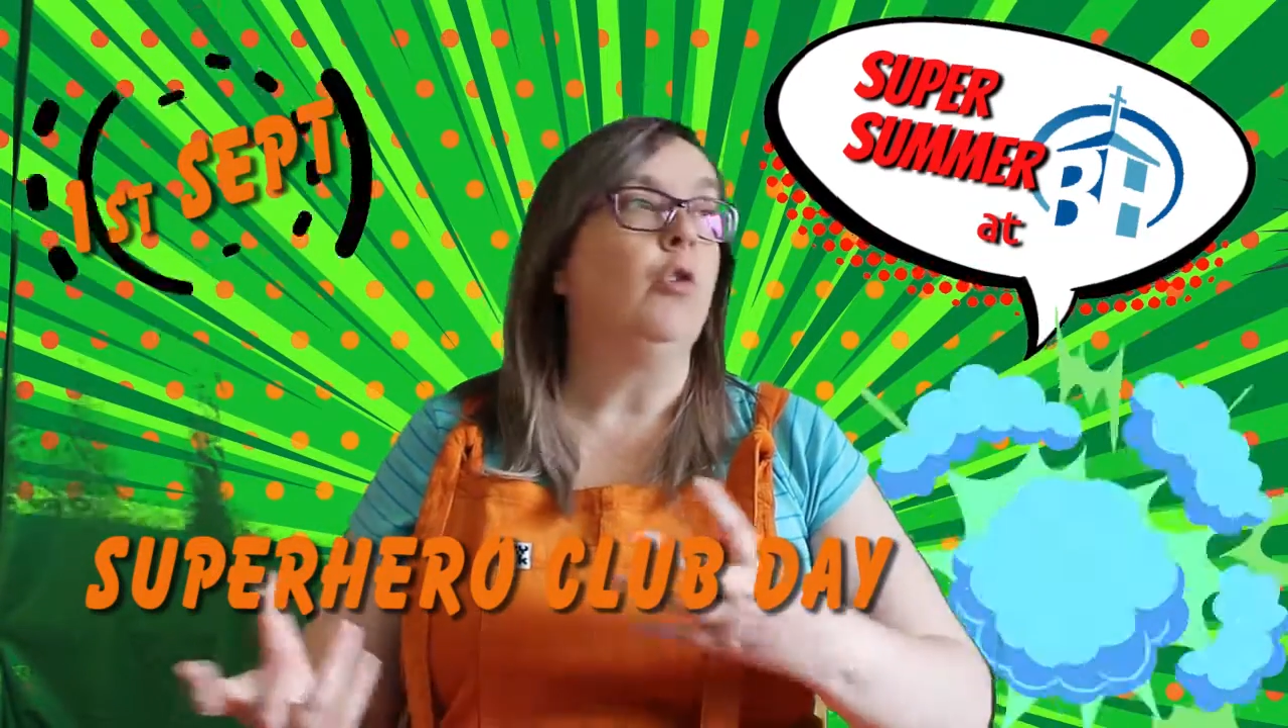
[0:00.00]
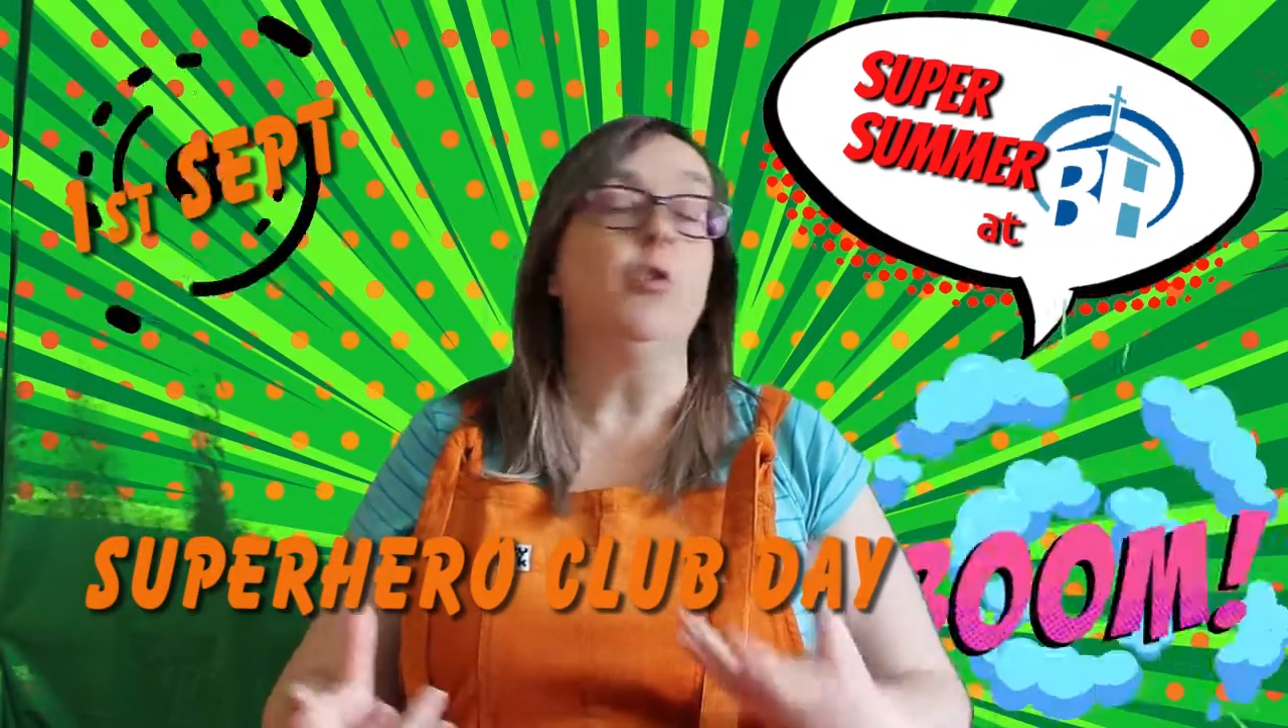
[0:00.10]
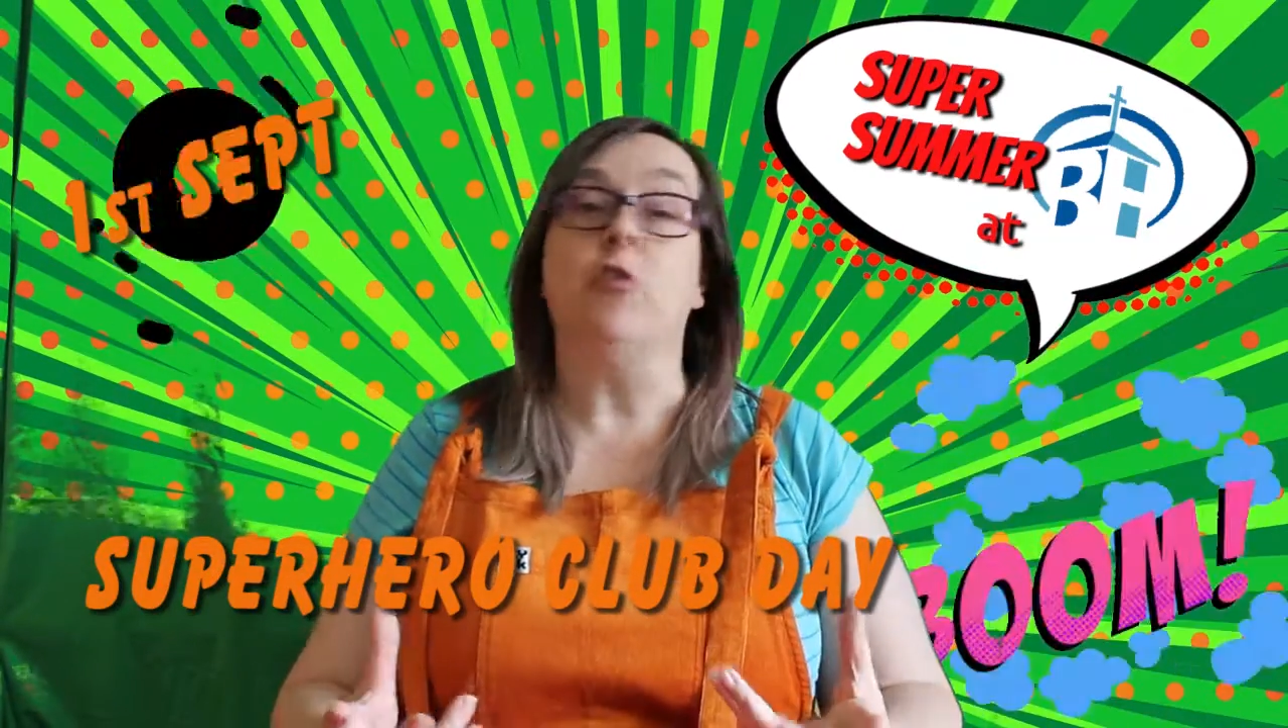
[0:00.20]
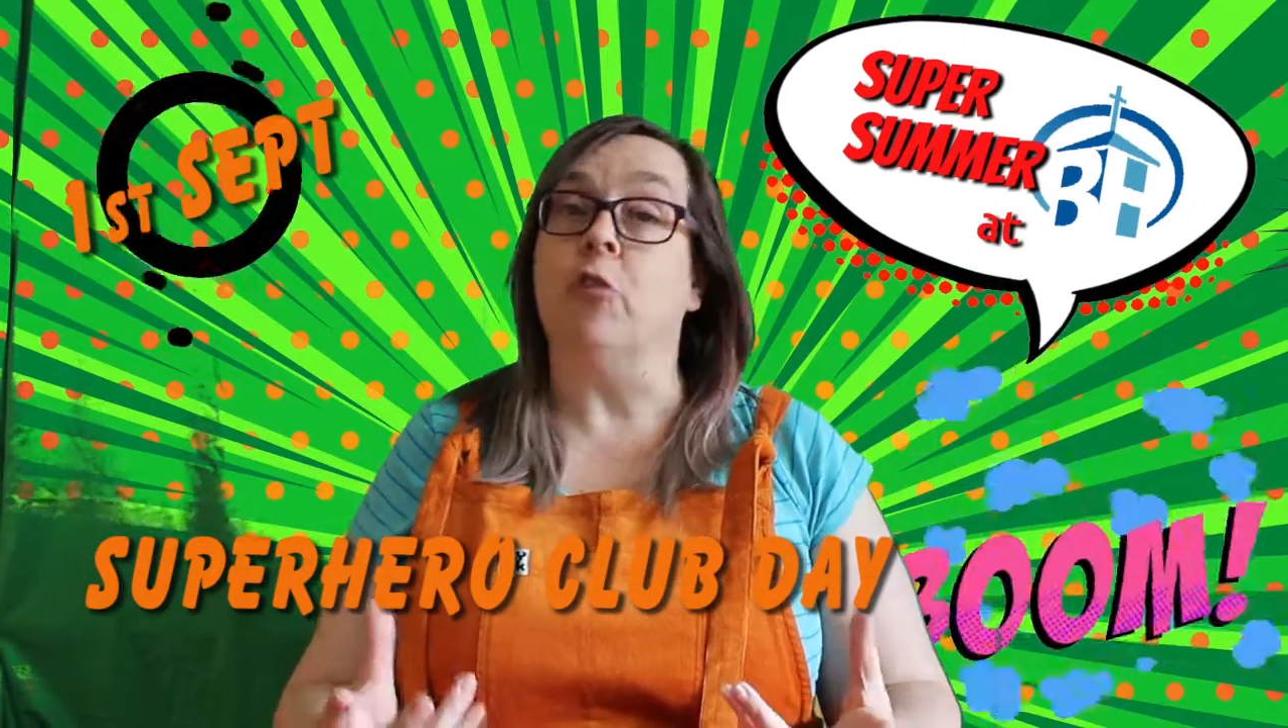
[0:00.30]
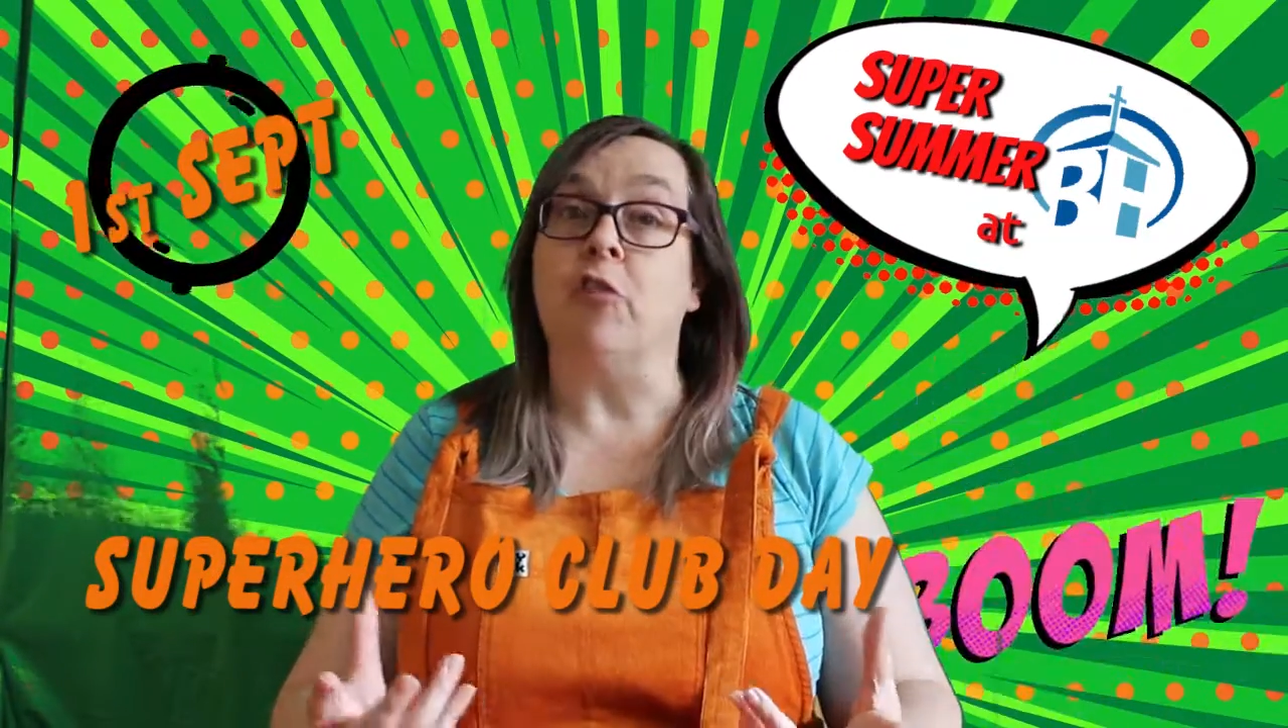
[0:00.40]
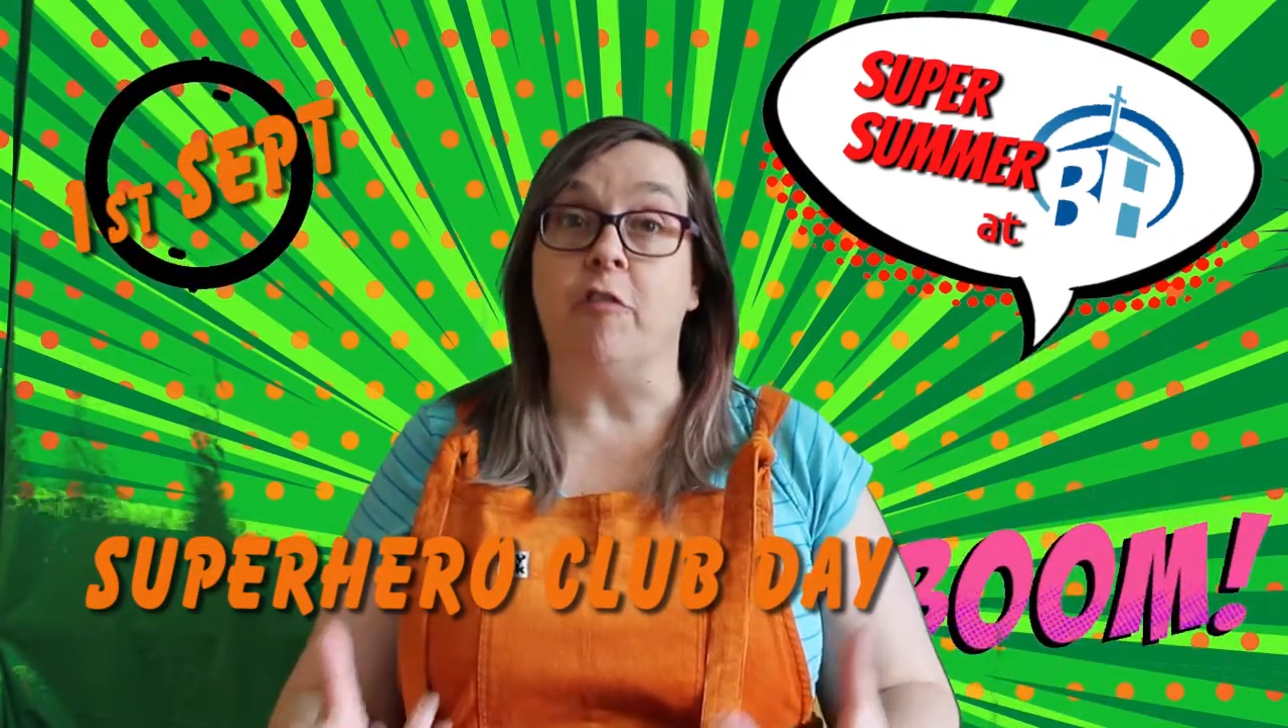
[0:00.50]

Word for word: all sorts of